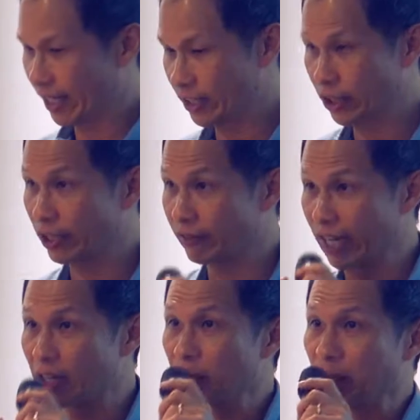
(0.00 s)
instead of
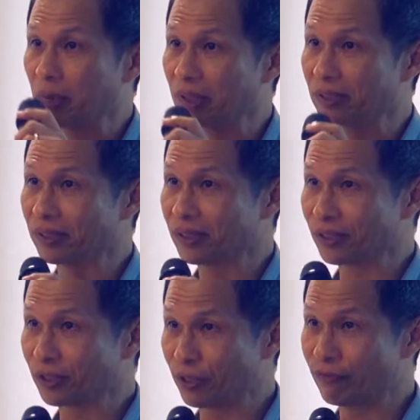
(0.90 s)
getting people you know,
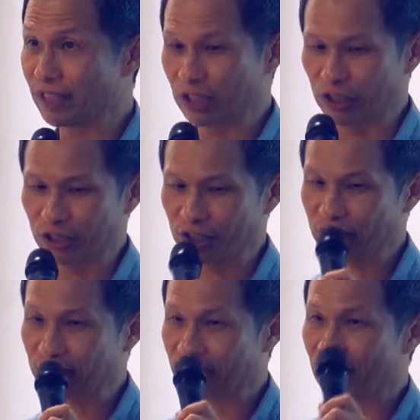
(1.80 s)
to go visit
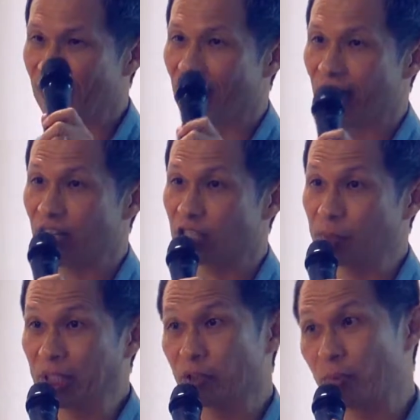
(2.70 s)
churches and uh,
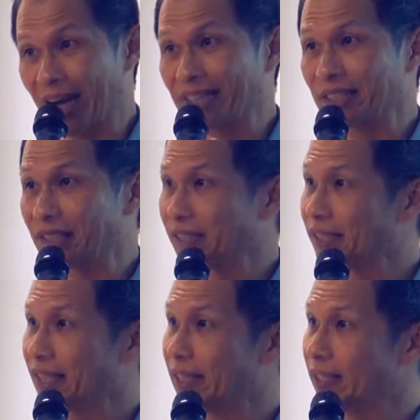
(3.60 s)
speak to
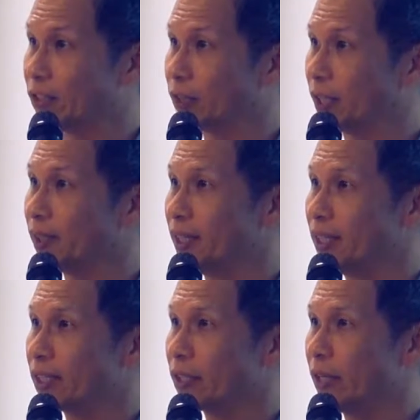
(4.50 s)
pastors, etc.
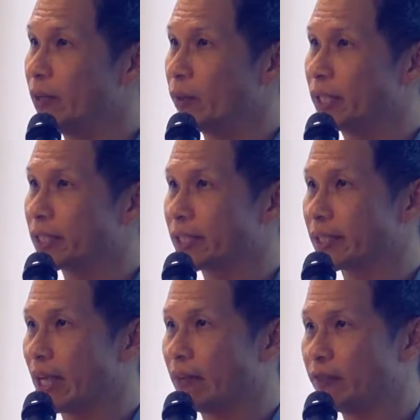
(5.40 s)
So it
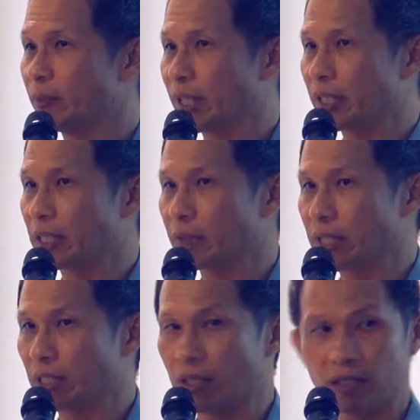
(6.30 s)
was helpful because it
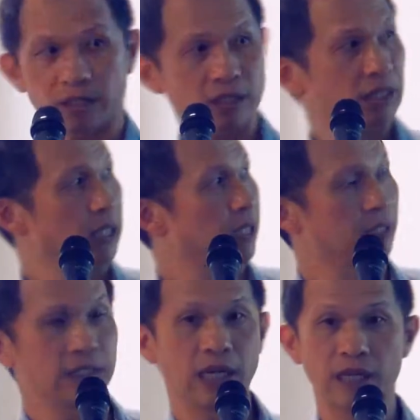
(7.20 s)
was a lot
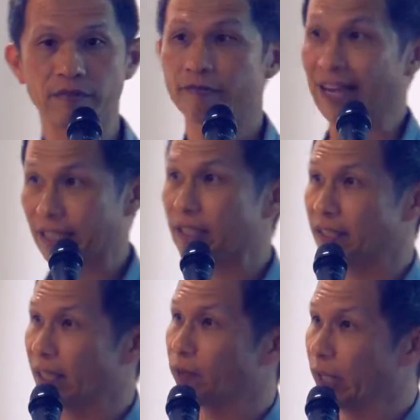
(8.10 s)
uh,
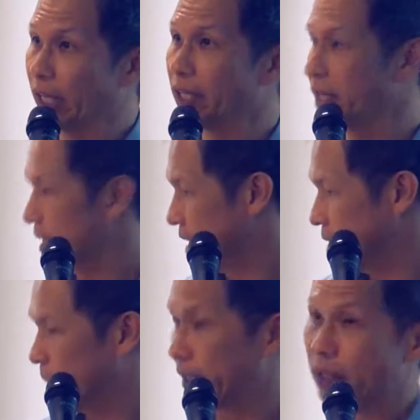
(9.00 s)
faster that way.
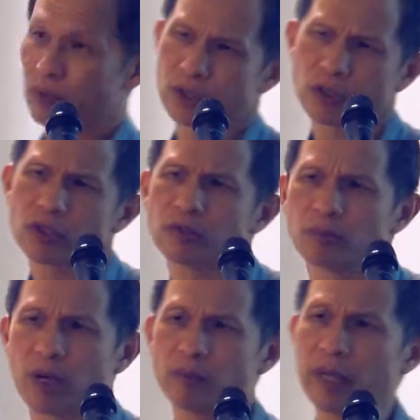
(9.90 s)
But it was also
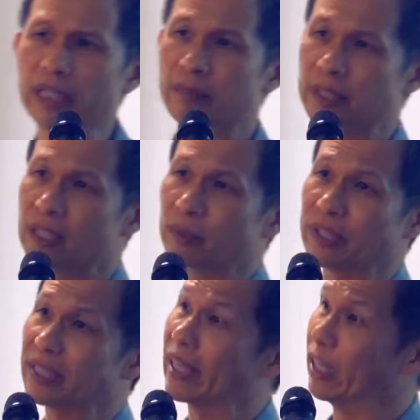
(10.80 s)
problematic because we
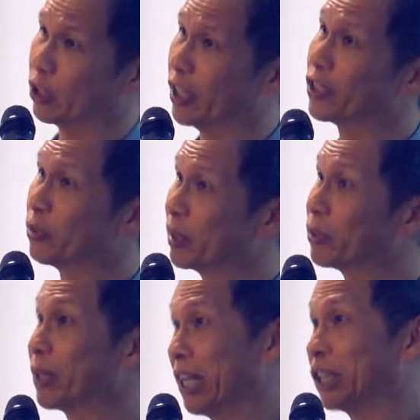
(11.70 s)
didn't get a chance to
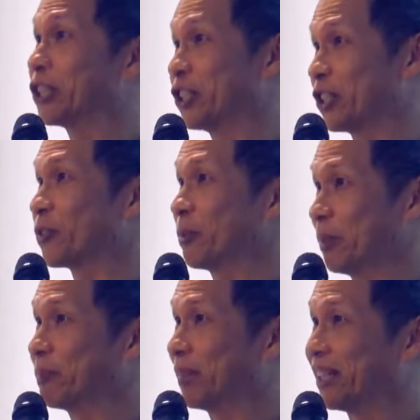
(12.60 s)
build relationships with
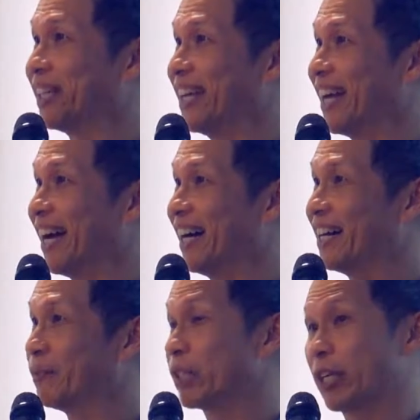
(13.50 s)
people,
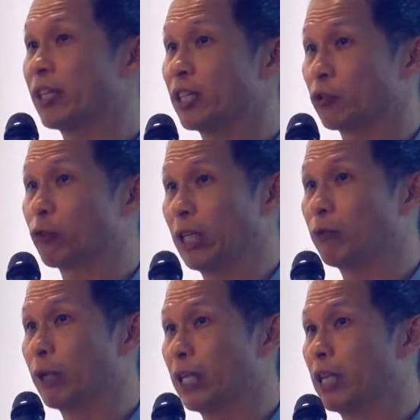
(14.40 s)
uh, which I think is
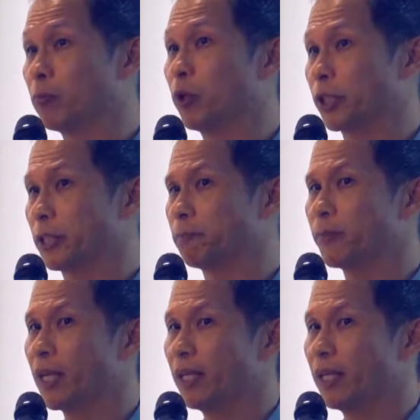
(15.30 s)
really, really important.